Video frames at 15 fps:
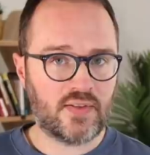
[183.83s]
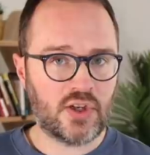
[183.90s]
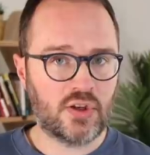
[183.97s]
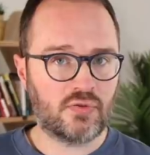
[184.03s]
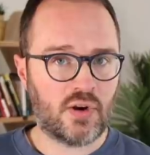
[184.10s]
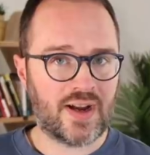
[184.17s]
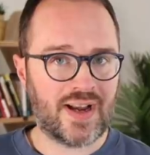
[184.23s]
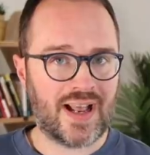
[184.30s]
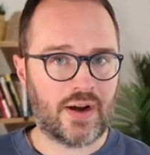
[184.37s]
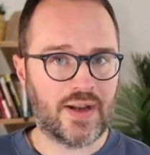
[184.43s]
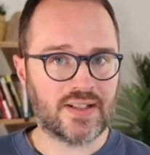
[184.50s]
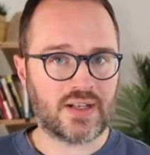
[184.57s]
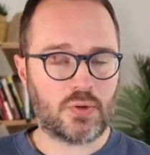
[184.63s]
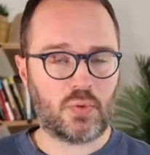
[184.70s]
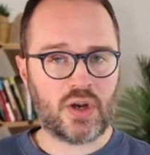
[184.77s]
you right now
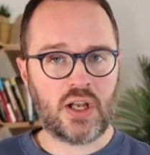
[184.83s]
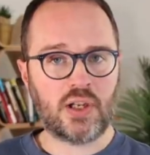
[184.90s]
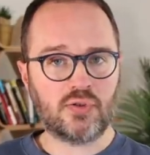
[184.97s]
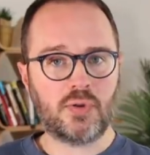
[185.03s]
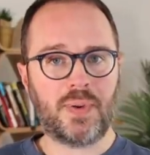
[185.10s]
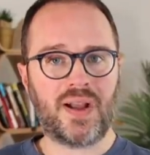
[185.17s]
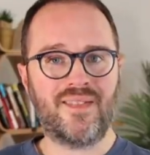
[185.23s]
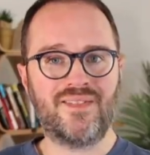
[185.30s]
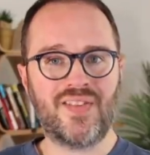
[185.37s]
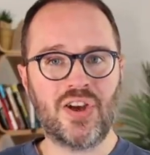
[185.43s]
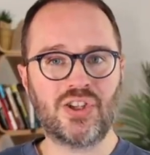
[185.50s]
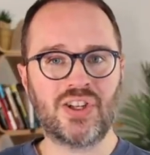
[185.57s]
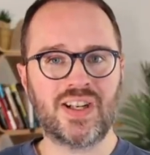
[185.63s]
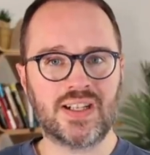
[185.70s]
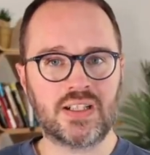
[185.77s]
is a £100
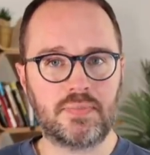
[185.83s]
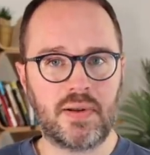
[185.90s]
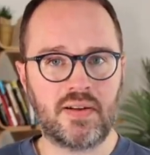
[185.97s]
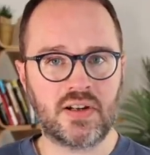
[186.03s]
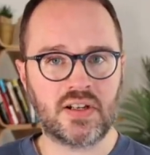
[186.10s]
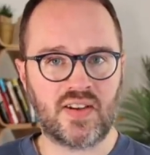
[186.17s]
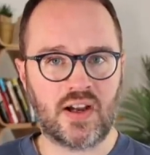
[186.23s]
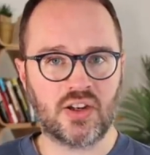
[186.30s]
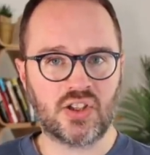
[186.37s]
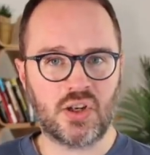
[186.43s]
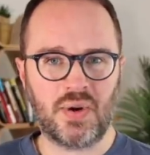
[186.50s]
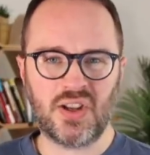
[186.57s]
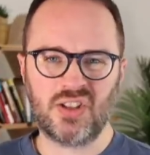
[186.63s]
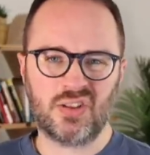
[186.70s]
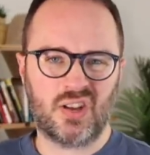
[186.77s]
Virgin Experience voucher,
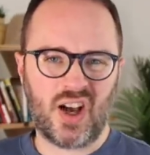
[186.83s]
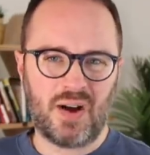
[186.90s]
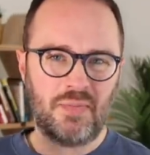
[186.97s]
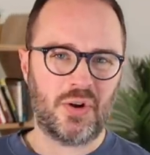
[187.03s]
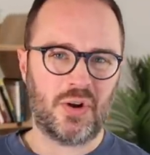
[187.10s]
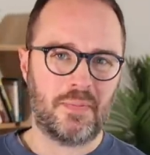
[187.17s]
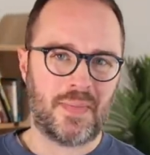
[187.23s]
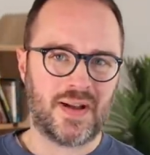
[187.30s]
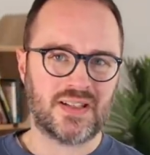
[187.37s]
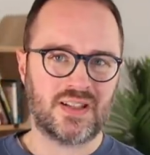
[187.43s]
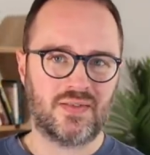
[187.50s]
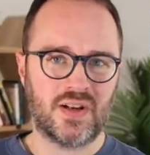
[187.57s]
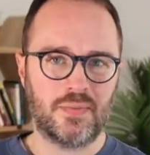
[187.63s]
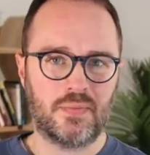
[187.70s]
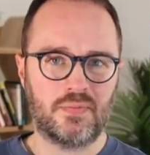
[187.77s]
which I'm not
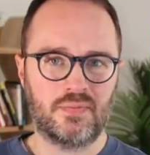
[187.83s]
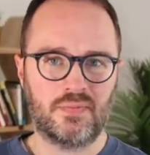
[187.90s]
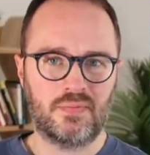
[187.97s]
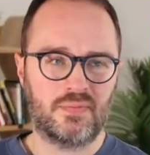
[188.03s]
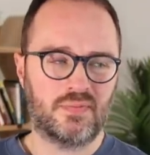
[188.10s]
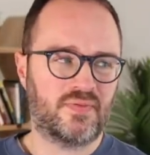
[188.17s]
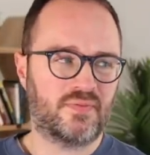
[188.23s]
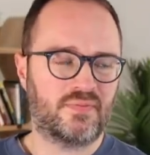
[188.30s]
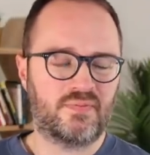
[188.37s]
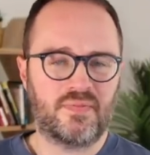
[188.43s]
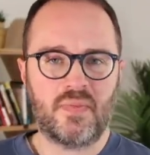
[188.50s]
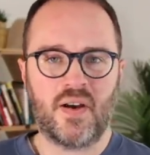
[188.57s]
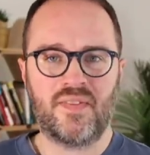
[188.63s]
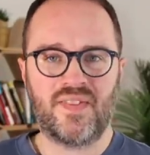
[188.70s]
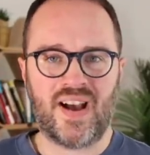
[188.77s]
massively
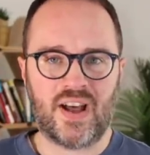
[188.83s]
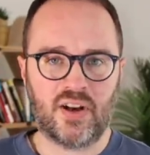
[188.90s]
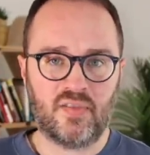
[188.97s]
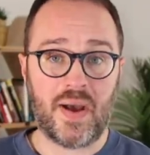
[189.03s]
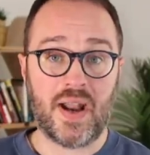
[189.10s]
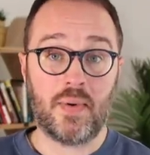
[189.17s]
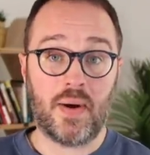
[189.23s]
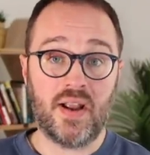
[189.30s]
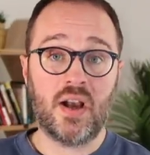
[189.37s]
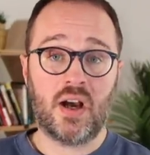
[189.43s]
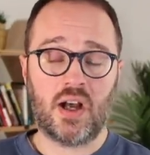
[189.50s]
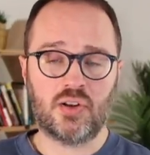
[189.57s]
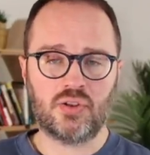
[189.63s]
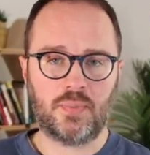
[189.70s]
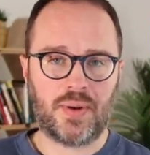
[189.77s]
a fan of. Anyway,
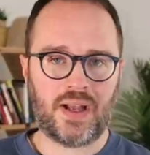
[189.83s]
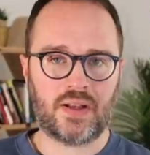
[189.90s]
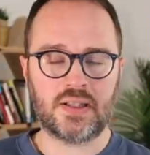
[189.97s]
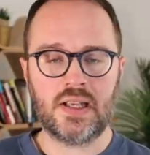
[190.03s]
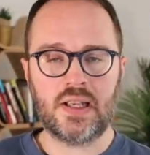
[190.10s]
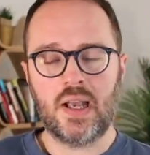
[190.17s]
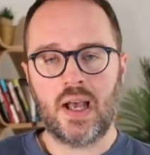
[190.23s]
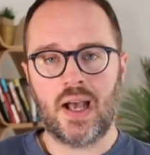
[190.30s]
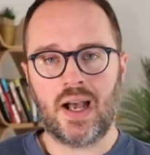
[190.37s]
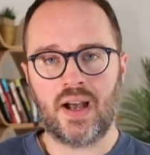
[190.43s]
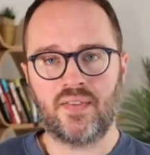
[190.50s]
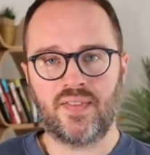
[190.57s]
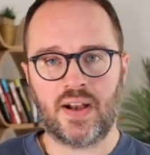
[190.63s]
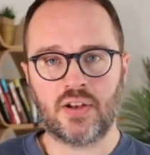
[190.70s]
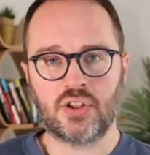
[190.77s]
£100
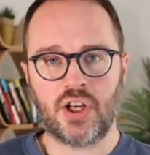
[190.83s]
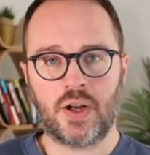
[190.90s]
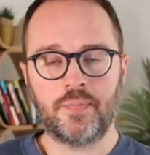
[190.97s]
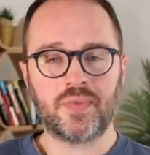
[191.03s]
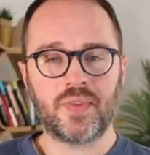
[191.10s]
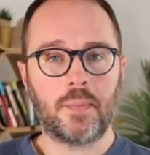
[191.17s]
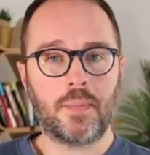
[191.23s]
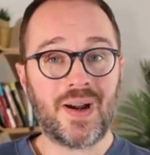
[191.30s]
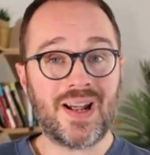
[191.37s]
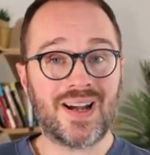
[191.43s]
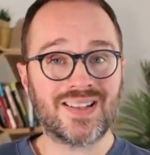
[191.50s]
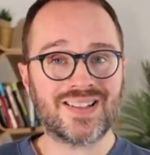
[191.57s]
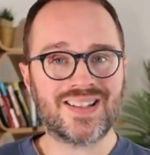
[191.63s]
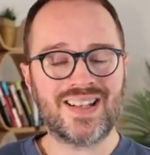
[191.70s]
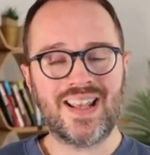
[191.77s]
voucher,
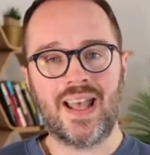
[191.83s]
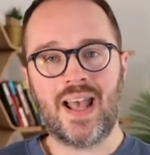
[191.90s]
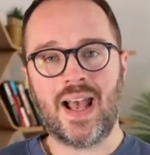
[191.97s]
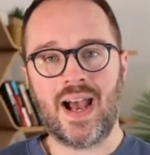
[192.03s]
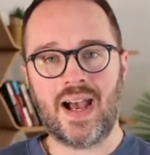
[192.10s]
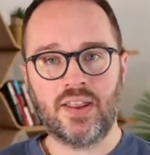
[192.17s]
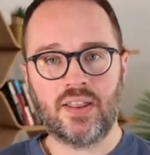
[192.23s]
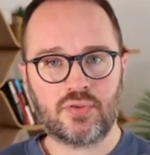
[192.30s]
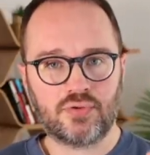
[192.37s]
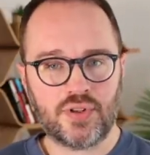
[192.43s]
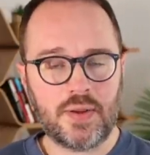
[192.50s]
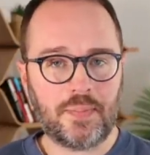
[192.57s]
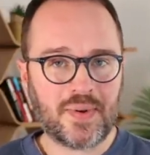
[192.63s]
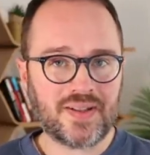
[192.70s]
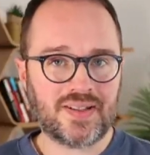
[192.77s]
plus a
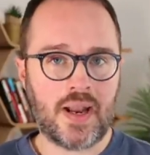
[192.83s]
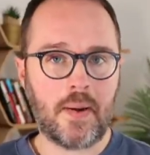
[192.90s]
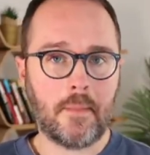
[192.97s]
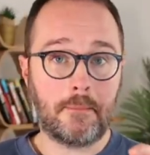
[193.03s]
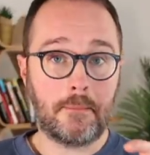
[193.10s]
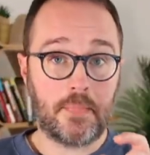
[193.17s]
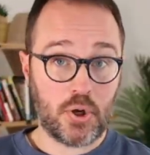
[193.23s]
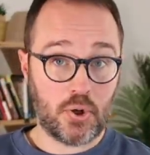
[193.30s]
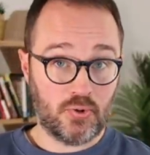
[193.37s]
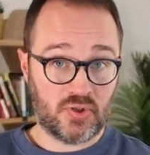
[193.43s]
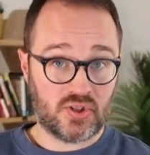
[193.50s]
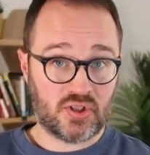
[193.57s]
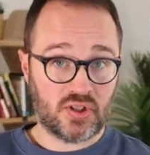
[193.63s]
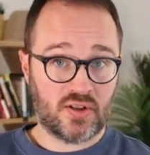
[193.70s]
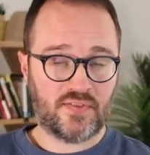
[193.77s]
3%
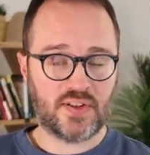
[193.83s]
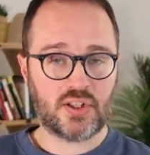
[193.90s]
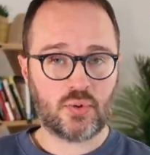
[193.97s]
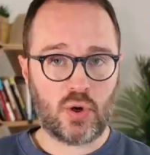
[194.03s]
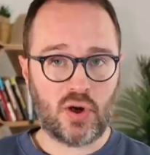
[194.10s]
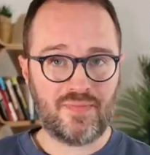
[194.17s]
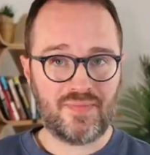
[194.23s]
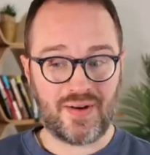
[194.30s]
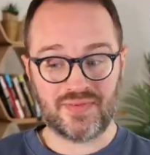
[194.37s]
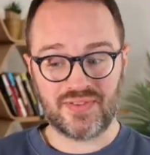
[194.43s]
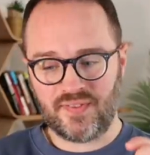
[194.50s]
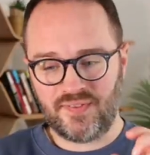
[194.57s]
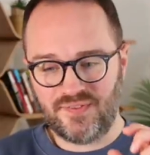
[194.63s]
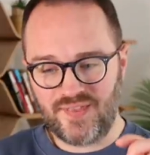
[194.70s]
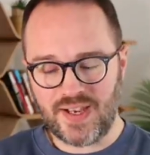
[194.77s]
boost for 12 months,
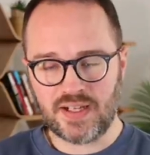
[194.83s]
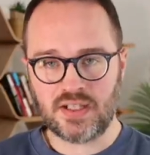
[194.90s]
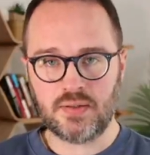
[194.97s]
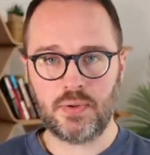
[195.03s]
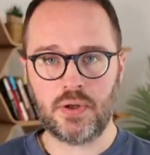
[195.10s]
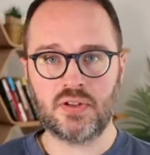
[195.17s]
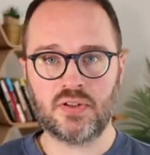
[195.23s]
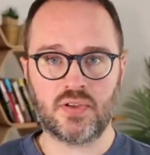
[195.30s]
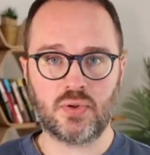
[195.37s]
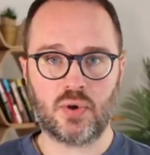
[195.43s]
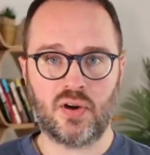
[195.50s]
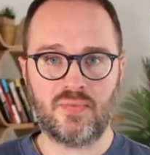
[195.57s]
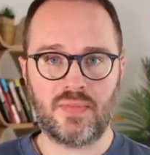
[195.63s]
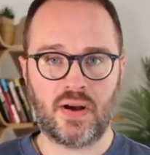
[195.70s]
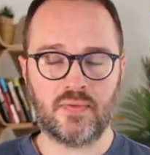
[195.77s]
fixed boost for
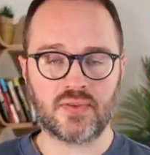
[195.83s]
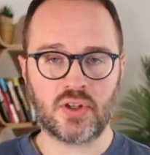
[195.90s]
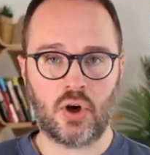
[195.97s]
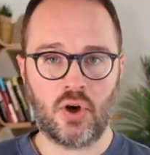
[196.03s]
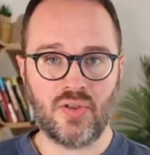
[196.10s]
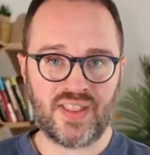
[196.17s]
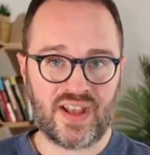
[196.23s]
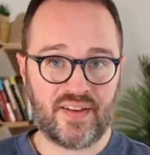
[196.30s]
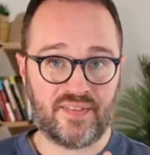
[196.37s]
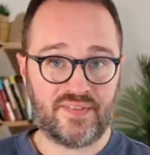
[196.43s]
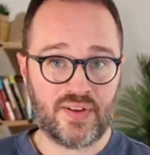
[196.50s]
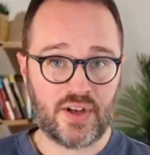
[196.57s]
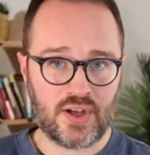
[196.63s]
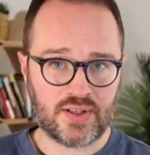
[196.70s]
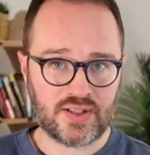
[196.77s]
12 months on that
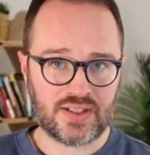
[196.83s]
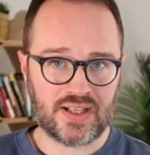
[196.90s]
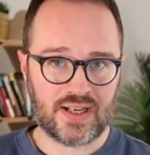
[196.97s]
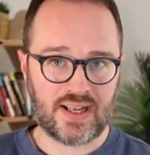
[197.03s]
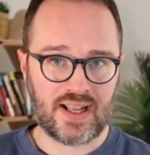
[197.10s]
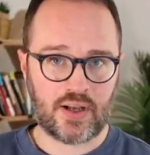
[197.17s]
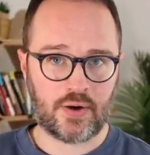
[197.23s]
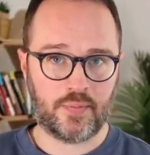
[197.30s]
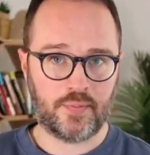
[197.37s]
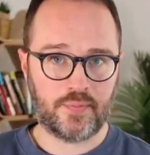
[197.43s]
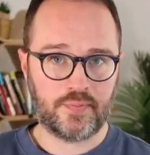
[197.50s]
first account.